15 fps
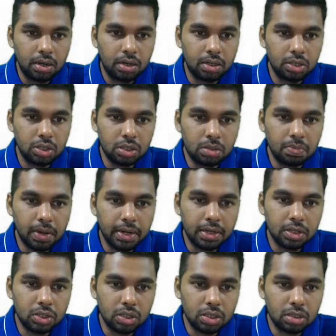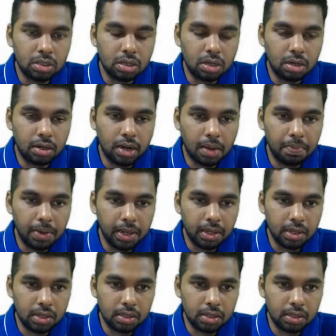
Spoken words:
Digit by digit doubling